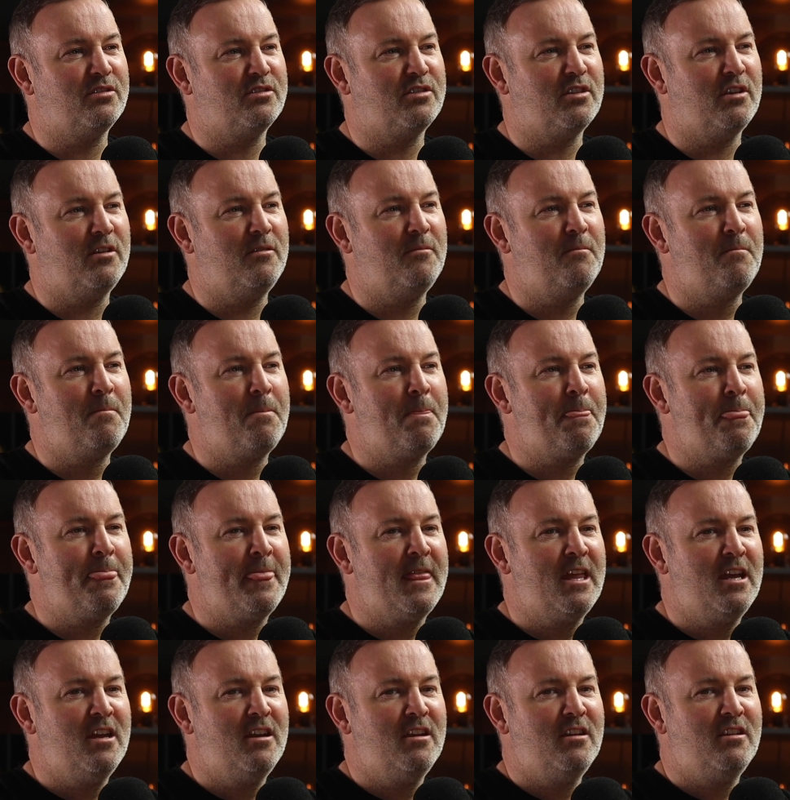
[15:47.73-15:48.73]
So,
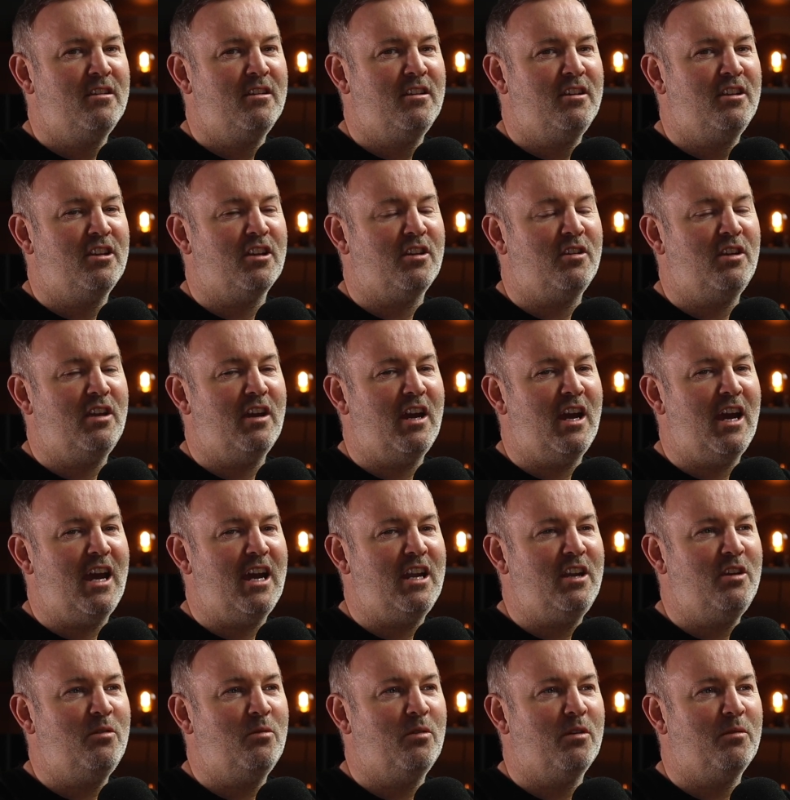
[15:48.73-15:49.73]
you know,
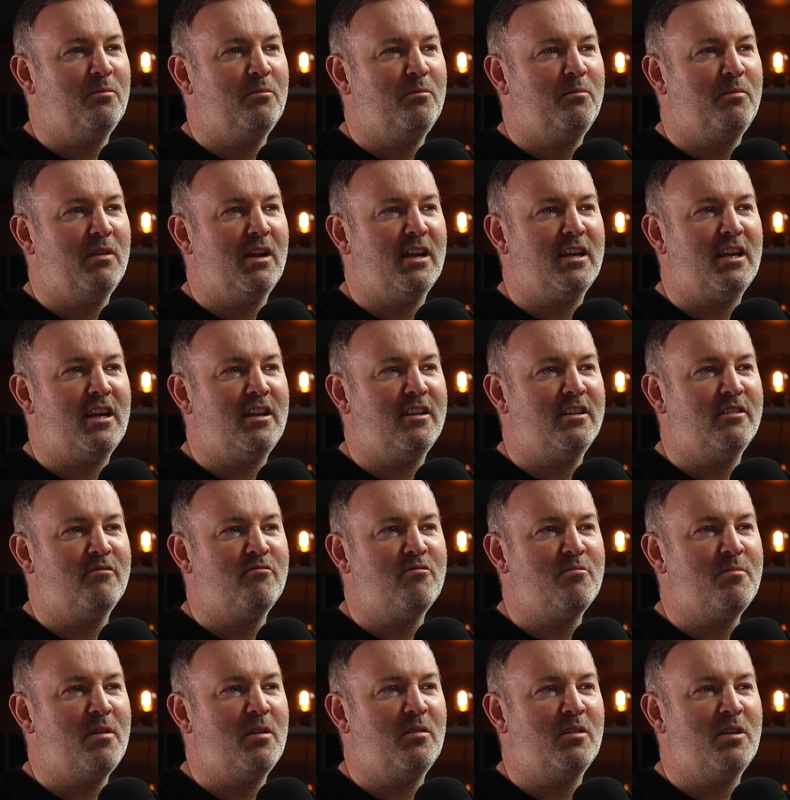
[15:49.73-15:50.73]
anyone playing anything
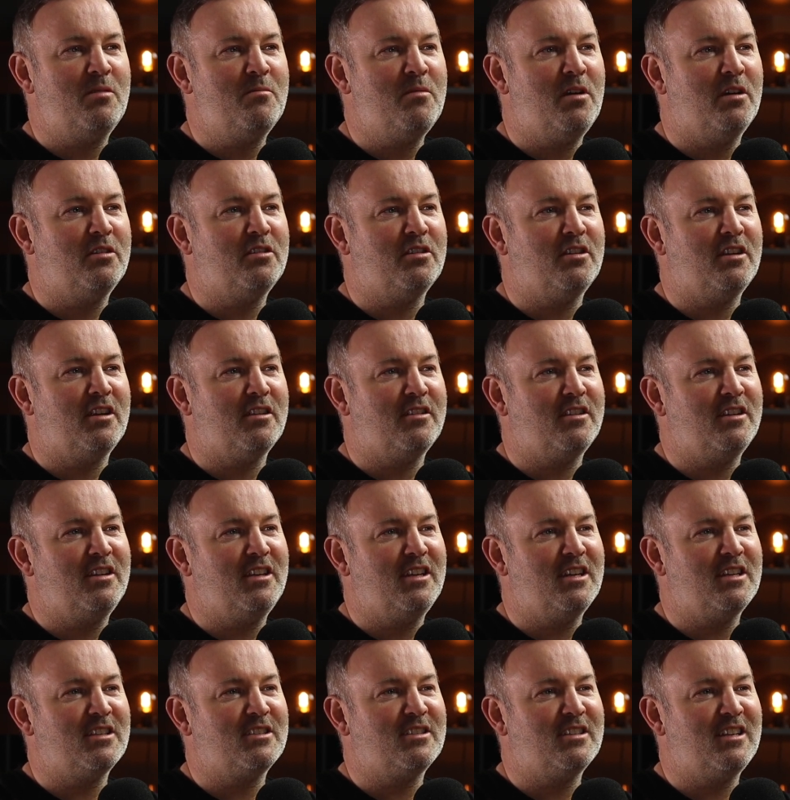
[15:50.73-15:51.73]
remotely modern, I
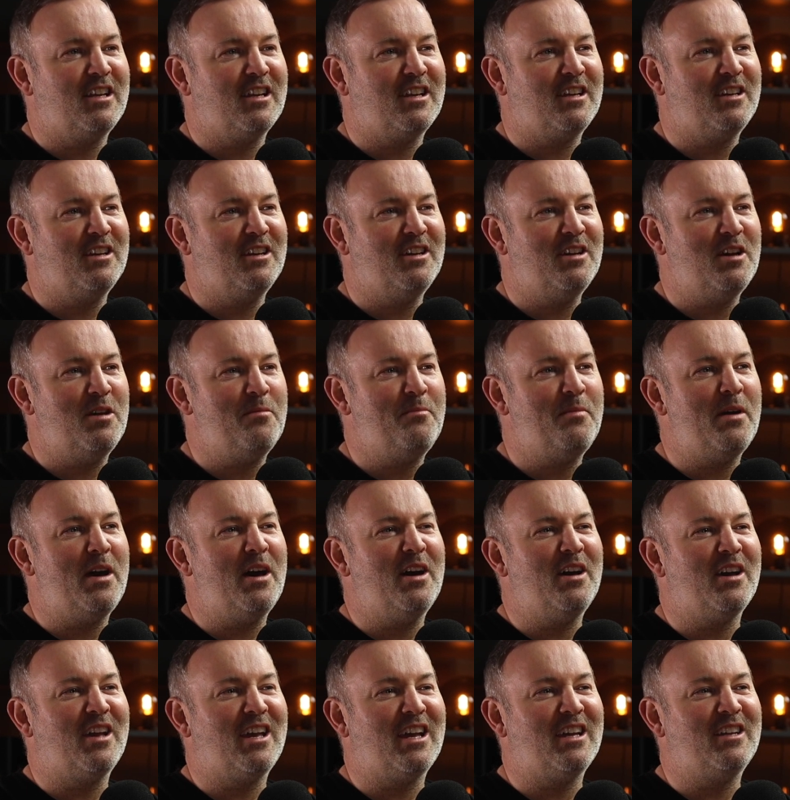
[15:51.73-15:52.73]
think gets like a
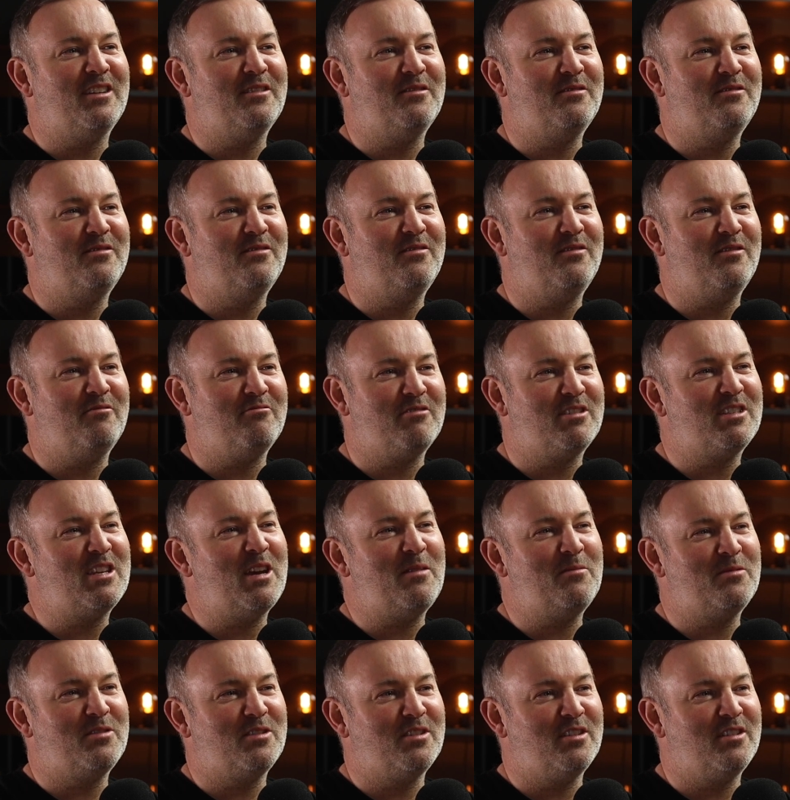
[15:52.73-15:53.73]
better kind of
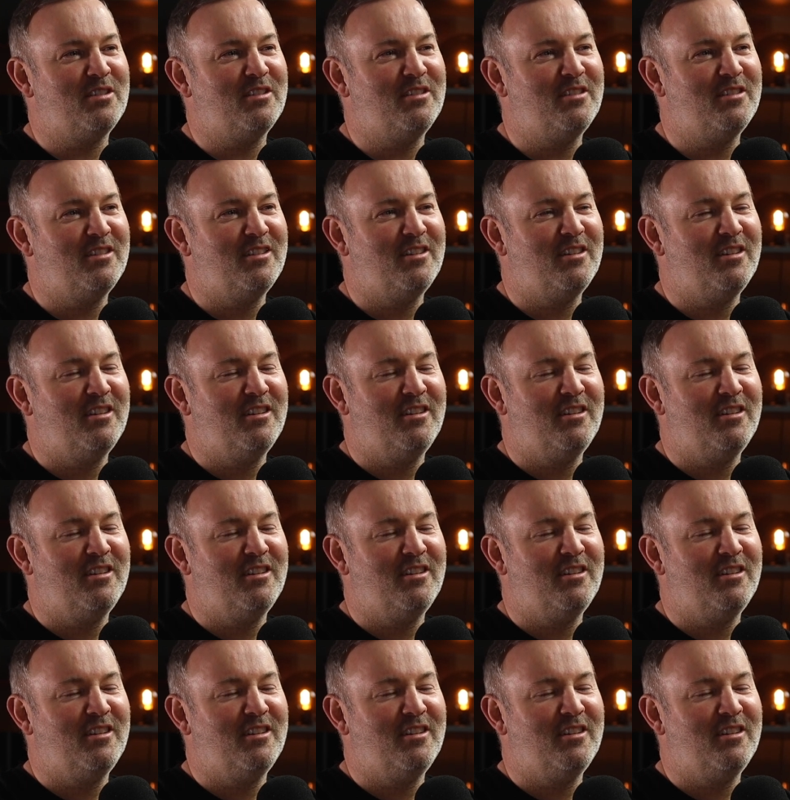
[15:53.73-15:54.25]
reception.